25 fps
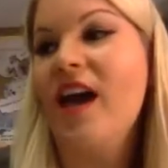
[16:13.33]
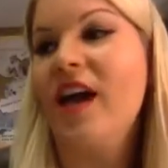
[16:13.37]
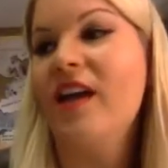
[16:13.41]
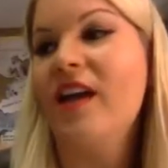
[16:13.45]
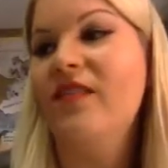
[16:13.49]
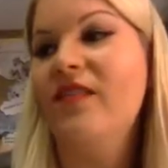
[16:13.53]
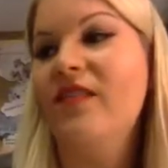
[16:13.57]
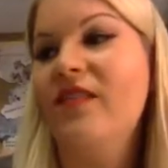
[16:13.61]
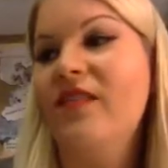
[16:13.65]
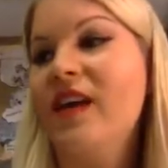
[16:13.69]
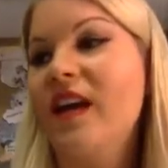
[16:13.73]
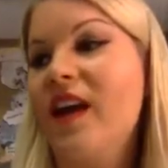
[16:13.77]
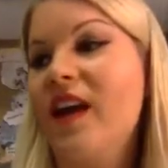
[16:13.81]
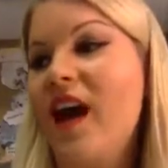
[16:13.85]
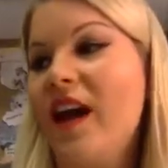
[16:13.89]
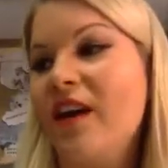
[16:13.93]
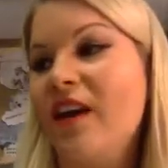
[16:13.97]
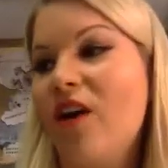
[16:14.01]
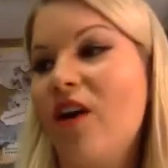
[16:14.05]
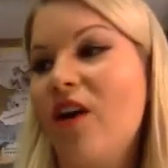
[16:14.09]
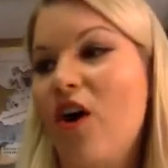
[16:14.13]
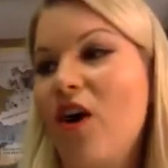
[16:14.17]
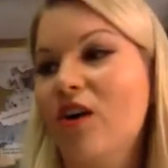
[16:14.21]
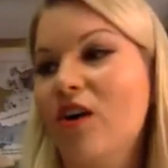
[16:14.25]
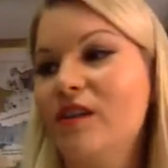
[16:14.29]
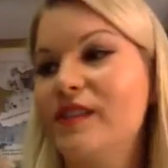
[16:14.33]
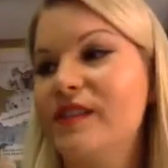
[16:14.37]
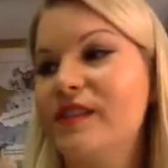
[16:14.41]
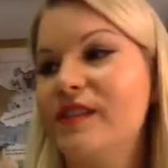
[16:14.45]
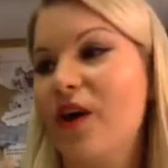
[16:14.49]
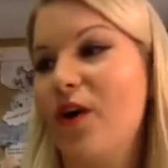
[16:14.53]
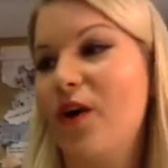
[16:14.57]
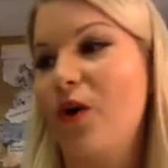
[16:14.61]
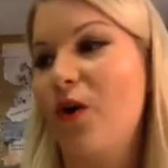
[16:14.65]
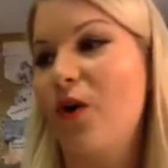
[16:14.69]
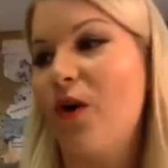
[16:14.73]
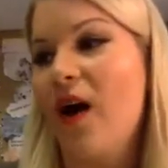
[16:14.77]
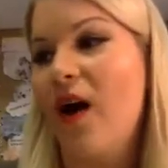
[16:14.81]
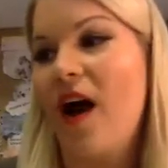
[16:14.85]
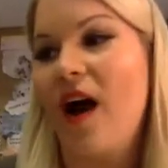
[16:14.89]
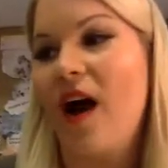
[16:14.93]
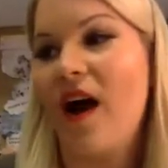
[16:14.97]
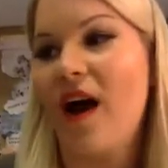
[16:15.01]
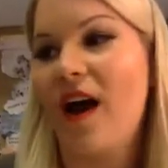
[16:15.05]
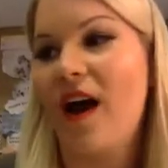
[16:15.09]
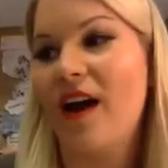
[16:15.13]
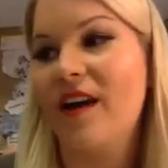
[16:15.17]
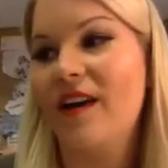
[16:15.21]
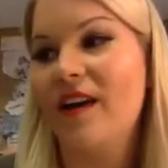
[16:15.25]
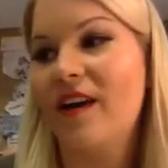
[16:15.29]
And then I also,
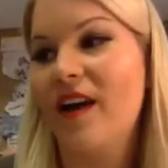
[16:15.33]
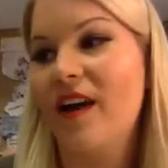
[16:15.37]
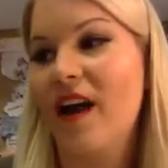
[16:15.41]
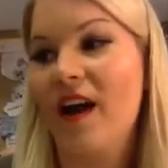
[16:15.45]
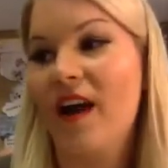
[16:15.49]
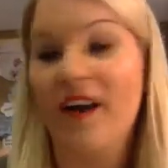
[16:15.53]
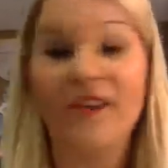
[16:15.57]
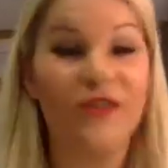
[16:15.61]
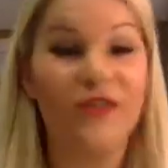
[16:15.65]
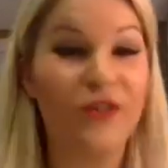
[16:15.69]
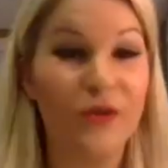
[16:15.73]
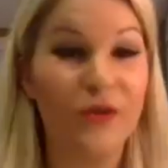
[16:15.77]
I